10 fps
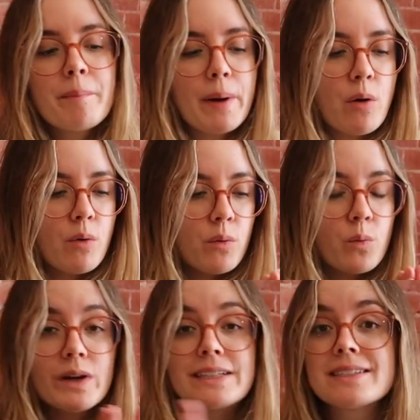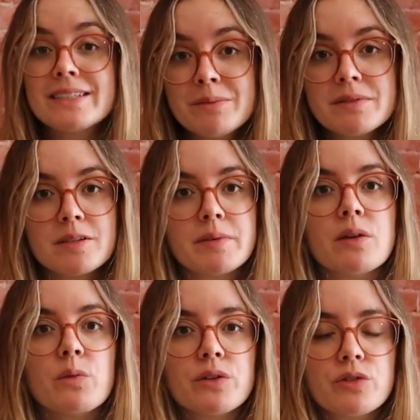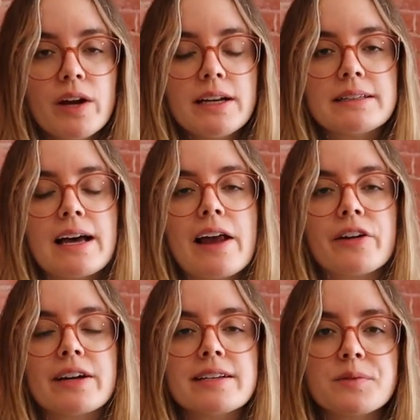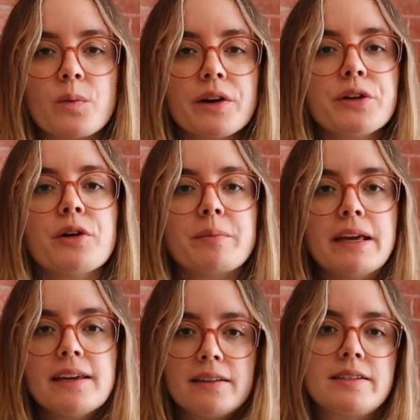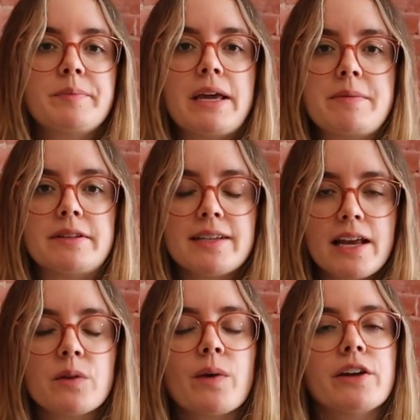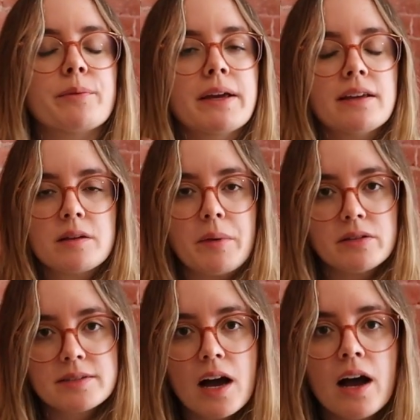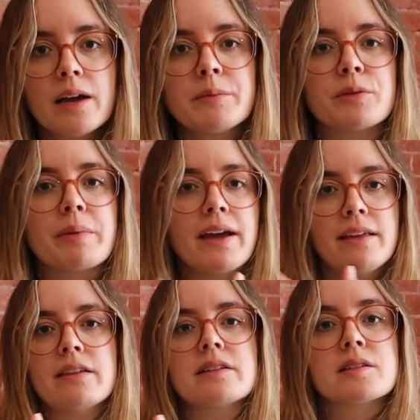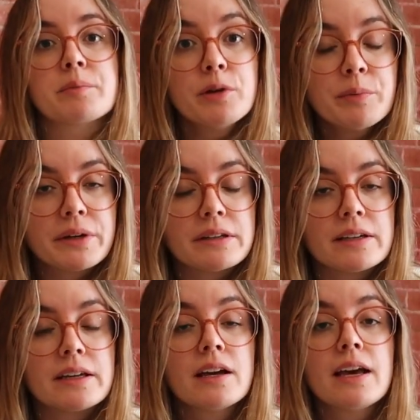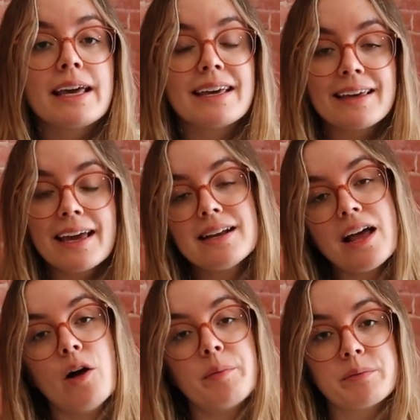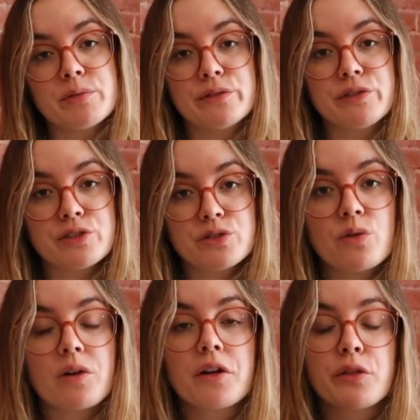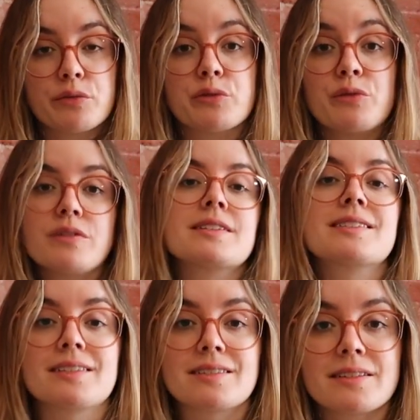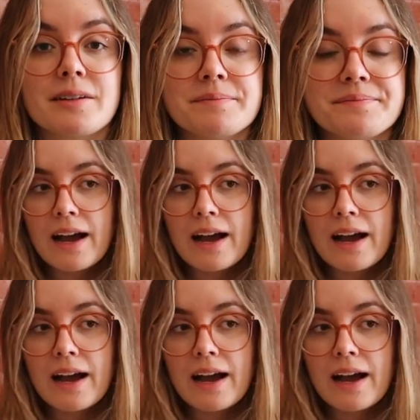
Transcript: But what it seems to be with Credit Ladder is where you're making these payments anyway, you're making them on time, you're paying things appropriately, it can help improve your score through this system.